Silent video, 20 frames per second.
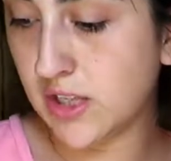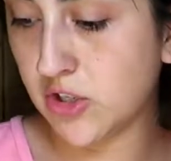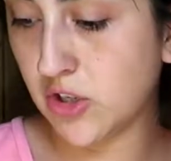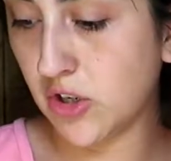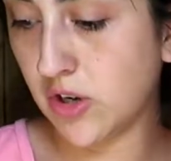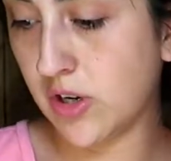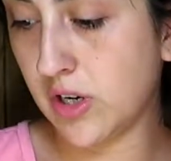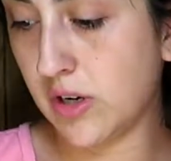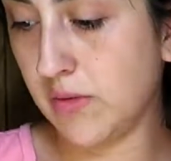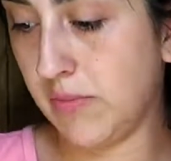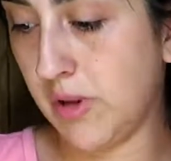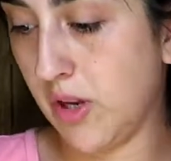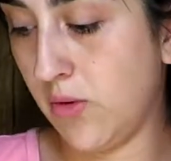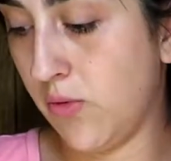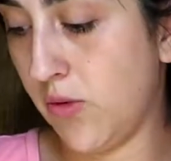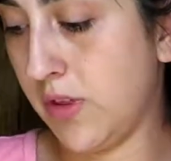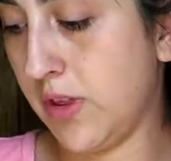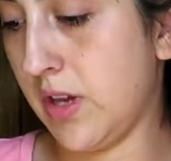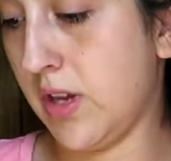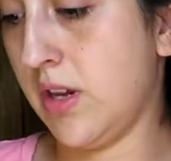These are gonna be
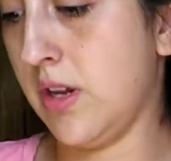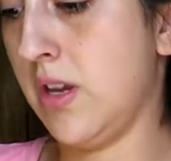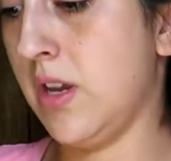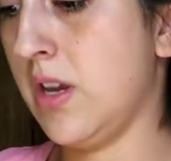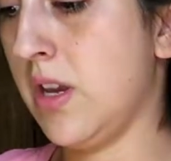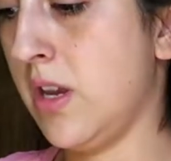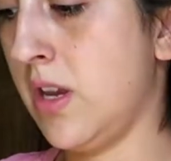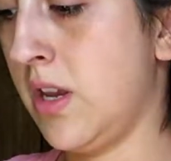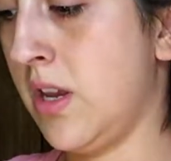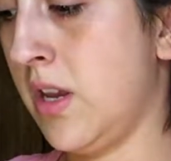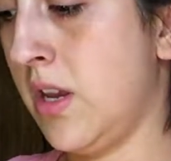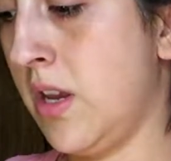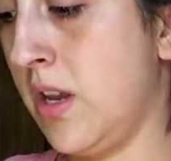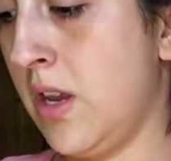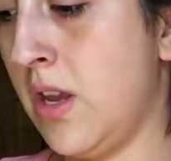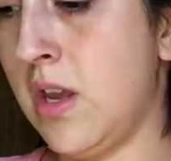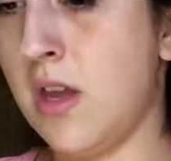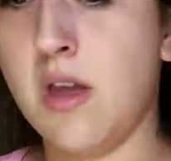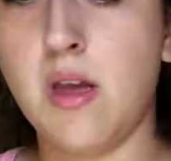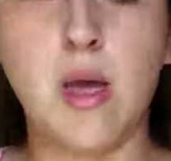where the